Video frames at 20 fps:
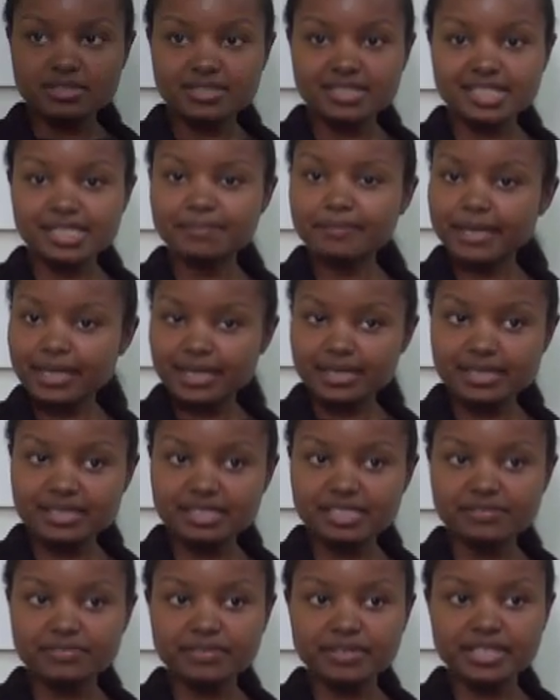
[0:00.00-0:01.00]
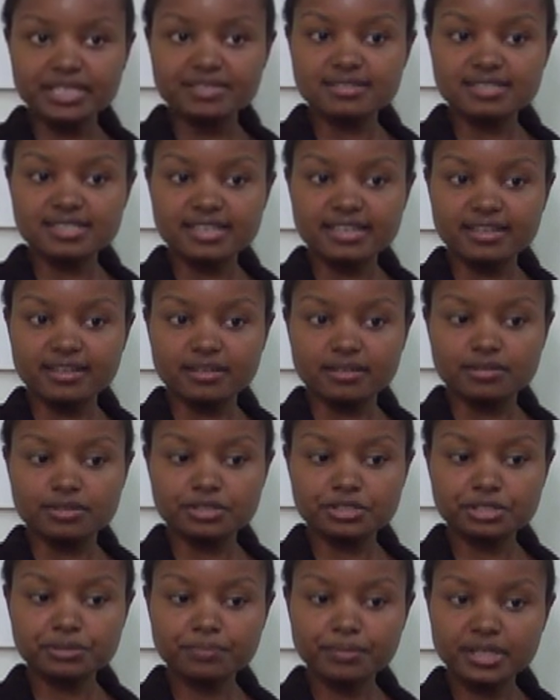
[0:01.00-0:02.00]
just make a difference and
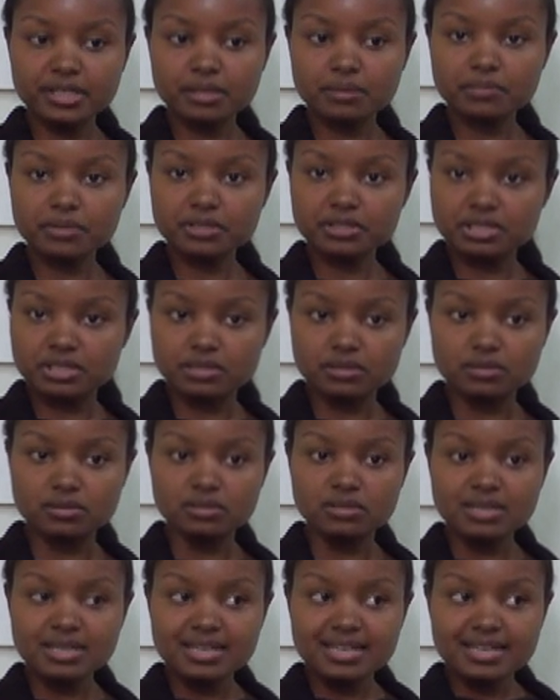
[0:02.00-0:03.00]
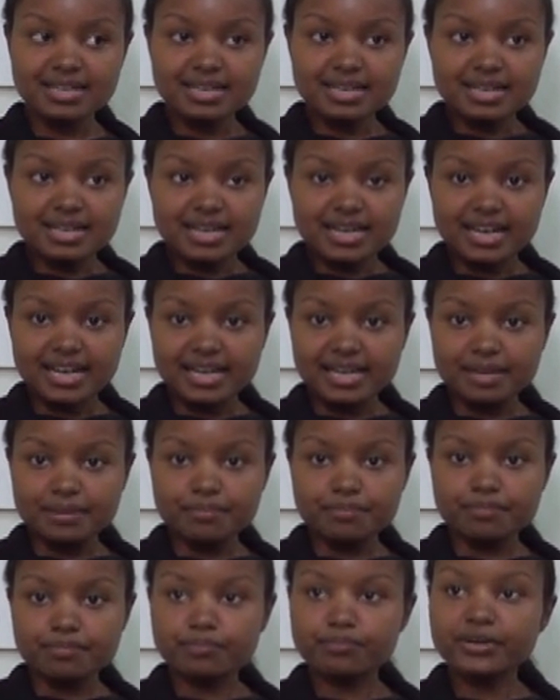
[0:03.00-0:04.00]
to be able to
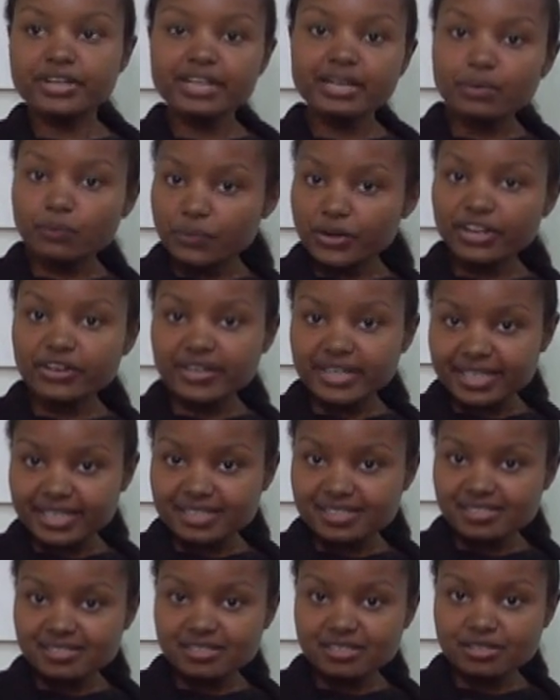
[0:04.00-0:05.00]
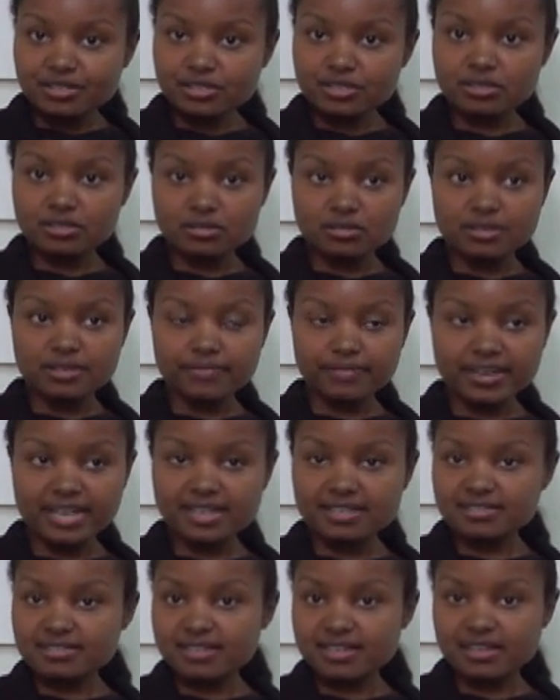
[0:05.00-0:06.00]
bring awareness to the
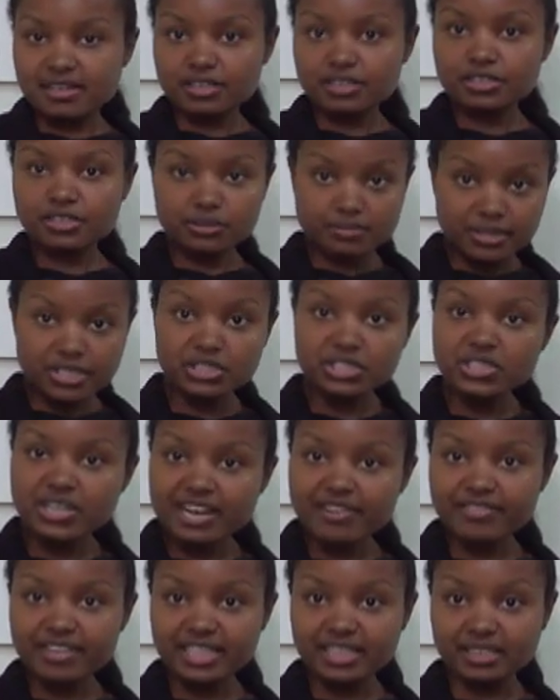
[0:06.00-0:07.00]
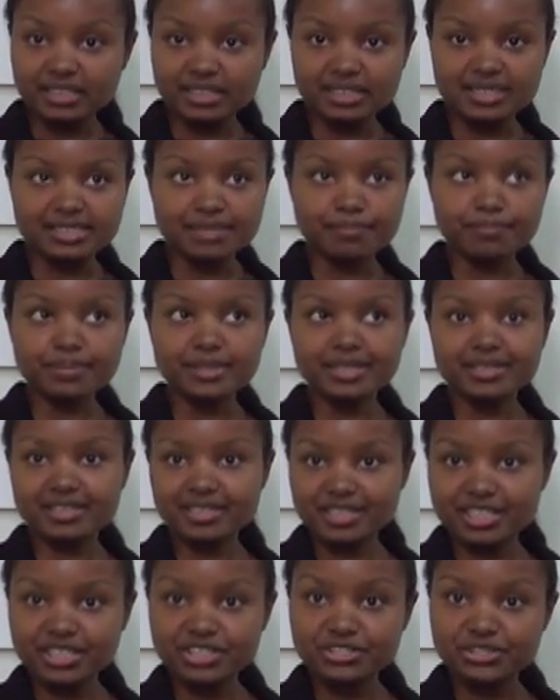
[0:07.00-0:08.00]
fact that human trafficking is a big
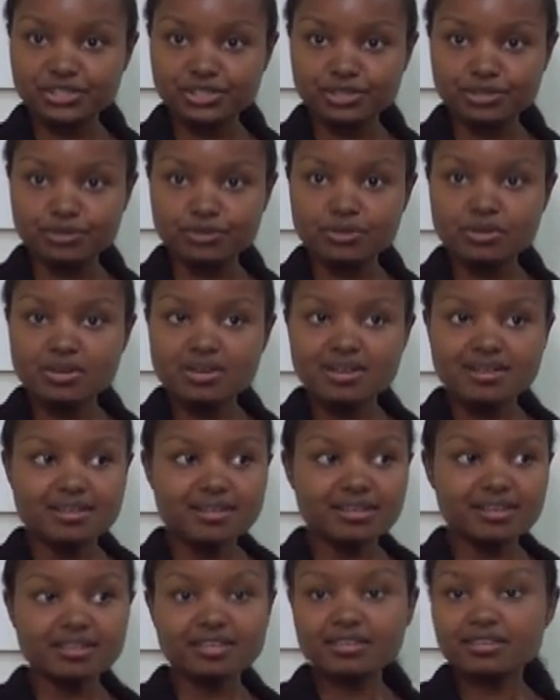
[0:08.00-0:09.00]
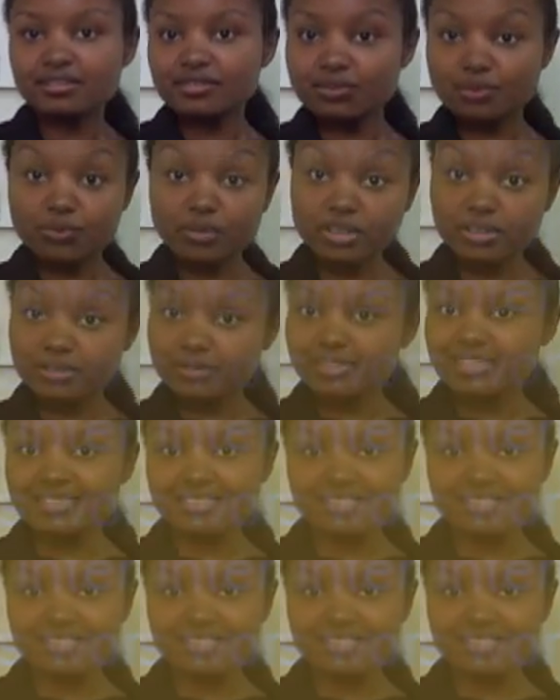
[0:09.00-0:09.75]
issue in the world, in